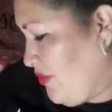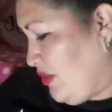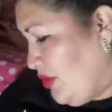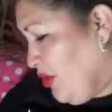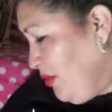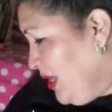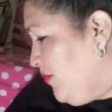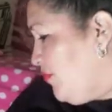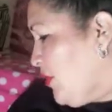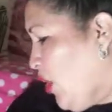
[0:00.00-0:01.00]
You hear me?
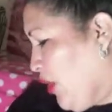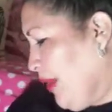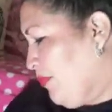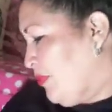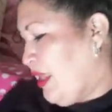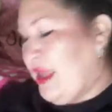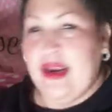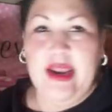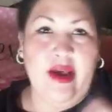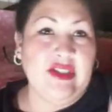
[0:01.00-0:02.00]
Okay. Now,